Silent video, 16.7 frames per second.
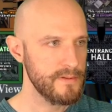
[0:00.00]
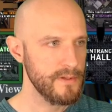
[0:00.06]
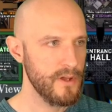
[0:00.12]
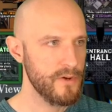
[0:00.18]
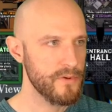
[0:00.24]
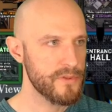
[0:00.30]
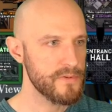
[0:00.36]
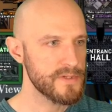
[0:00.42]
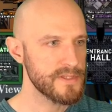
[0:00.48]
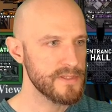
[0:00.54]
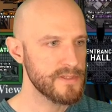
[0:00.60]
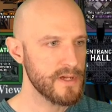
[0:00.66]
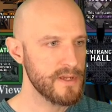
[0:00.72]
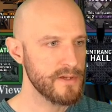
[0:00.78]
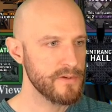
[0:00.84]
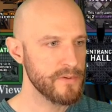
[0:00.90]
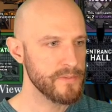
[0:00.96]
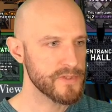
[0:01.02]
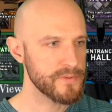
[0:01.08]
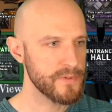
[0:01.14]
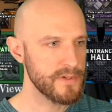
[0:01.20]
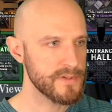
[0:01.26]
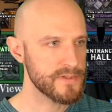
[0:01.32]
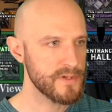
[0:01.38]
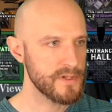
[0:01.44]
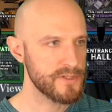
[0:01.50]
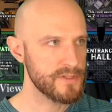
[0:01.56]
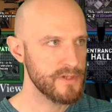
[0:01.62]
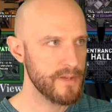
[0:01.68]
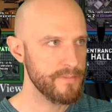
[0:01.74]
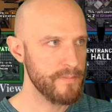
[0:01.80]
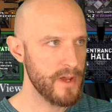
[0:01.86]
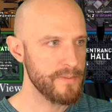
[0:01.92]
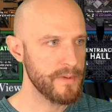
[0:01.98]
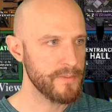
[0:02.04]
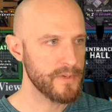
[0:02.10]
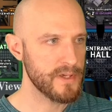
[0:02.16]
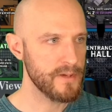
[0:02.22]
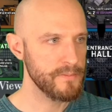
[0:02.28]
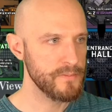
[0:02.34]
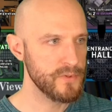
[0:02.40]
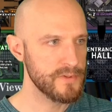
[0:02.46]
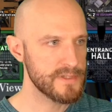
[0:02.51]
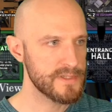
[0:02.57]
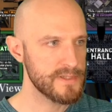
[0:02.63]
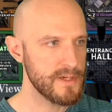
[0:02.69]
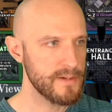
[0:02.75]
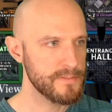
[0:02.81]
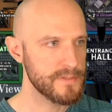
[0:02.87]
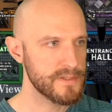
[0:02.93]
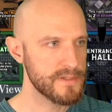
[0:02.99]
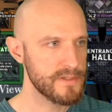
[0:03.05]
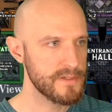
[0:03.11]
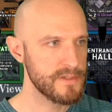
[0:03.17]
Oh, there's the dining room as well, so I might be able to get more steps.